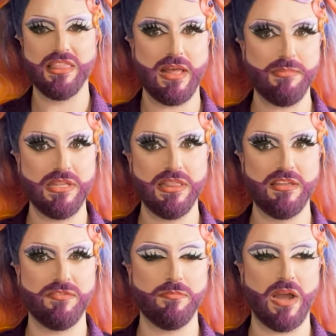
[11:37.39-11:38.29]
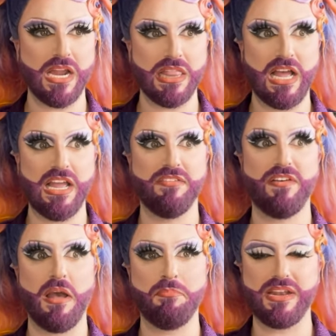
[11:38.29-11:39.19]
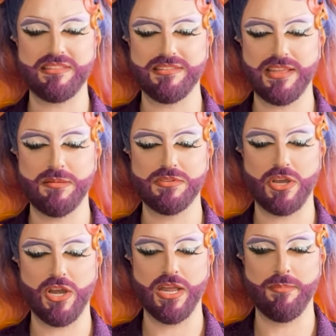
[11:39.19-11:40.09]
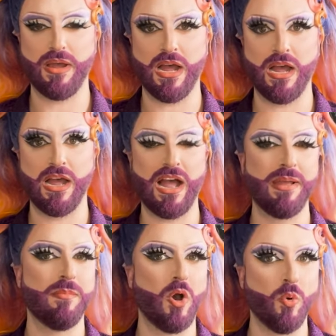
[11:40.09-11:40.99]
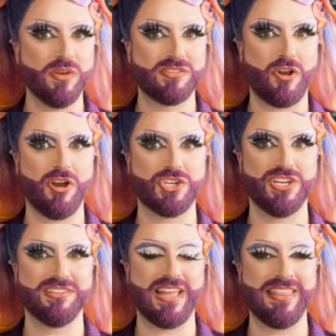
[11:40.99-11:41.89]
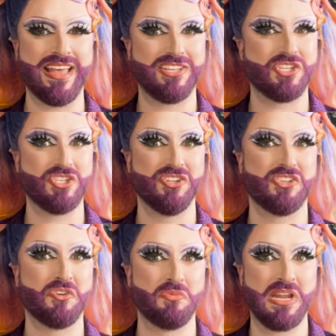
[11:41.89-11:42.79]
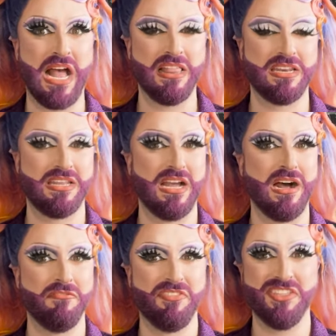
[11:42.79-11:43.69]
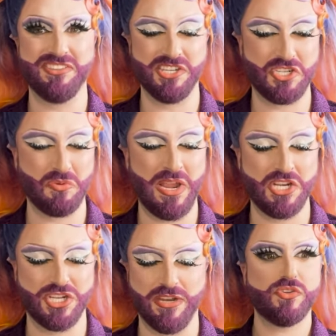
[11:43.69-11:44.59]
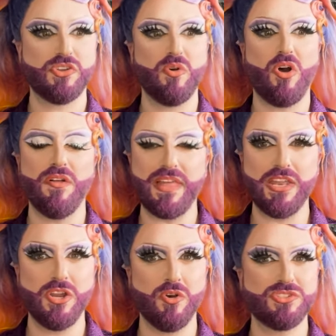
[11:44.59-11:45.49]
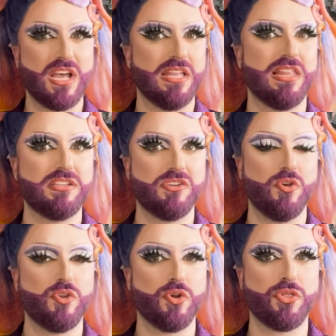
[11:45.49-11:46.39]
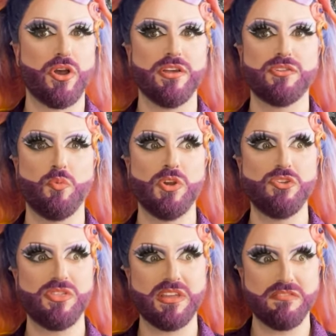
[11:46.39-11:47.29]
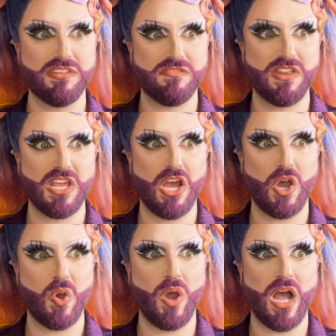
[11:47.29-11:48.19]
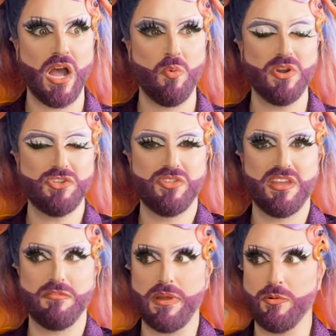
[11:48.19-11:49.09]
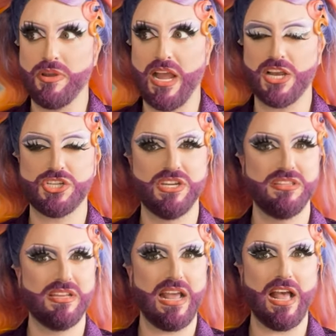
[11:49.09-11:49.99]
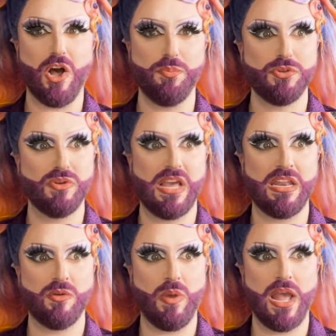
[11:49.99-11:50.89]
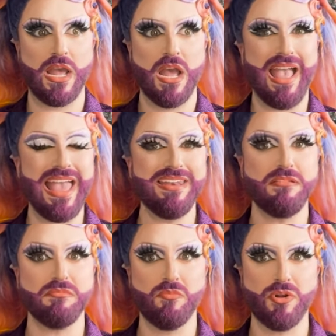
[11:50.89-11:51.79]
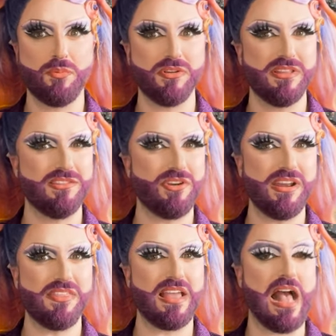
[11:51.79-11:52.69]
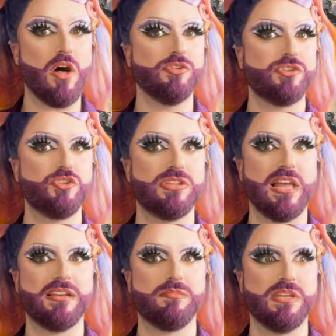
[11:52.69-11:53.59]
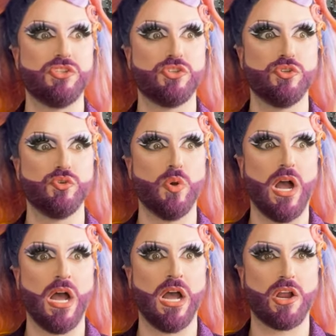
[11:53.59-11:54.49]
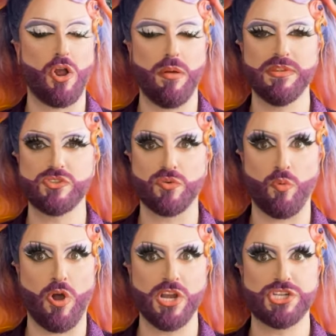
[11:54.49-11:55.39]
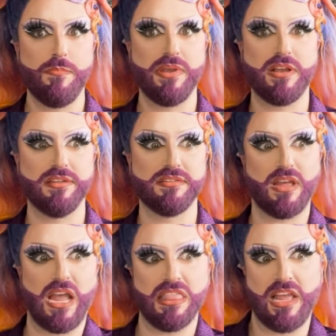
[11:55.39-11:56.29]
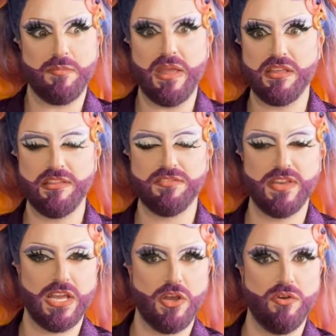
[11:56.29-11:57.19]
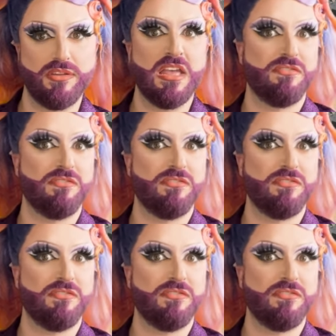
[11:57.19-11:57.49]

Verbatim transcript: Let me live my life. But at the same time, uh, I'm always cautious and that's just the reality of the situation. So on that note, I'd like to know your thoughts. What did you think of this video? Uh, what did you think of my reaction? Did I help you in any way? And more importantly, is there anything else you'd like me to uh, comment or watch? Because I like making these videos.